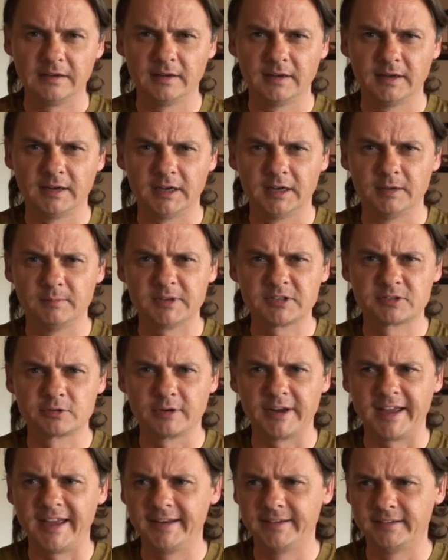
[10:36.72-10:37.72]

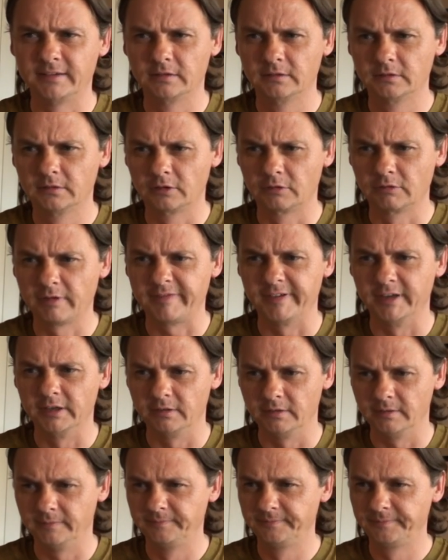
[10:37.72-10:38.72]
Mr. Ed
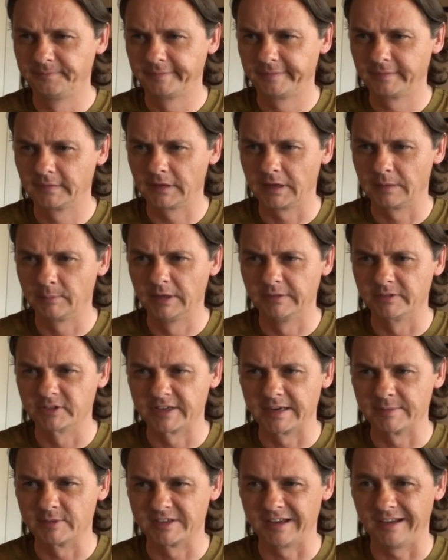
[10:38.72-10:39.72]
Griffin. I believe
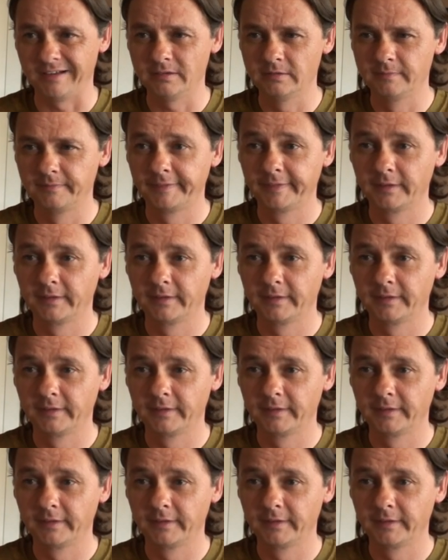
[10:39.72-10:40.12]
his name is Ed.